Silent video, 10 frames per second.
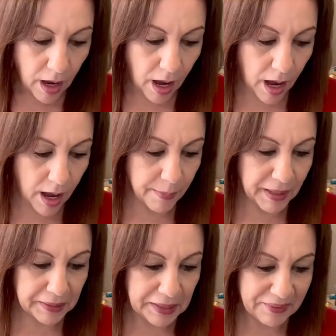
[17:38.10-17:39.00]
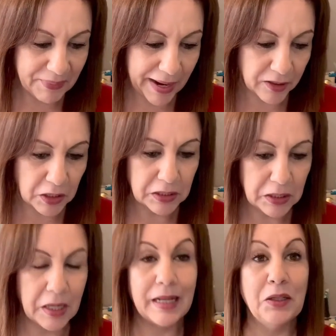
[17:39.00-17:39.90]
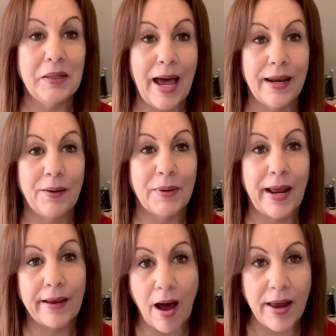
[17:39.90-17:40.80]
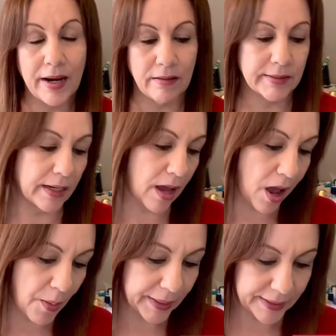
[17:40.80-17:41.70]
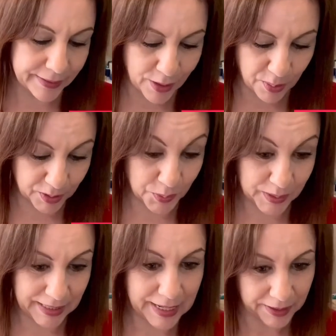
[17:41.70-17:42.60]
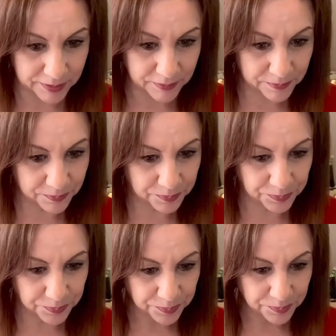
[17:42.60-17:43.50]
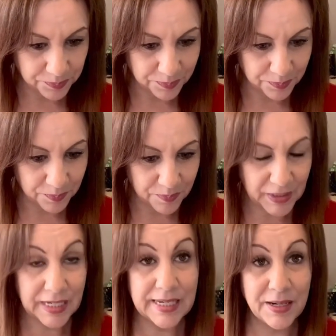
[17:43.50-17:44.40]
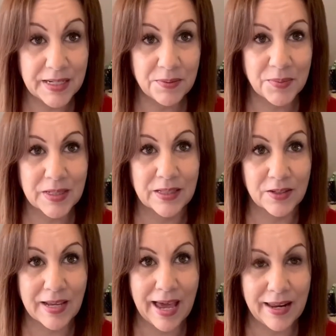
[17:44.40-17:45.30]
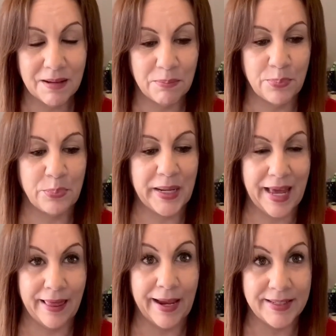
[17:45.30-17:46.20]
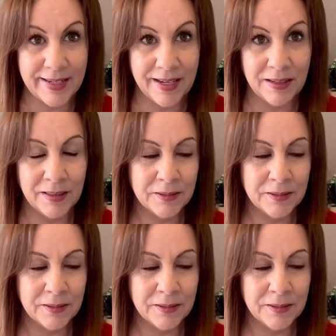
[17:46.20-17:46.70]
And then when I look at it, when I got it, I was like, oh, I didn't know this was here. Because I didn't really look at it, but I liked it.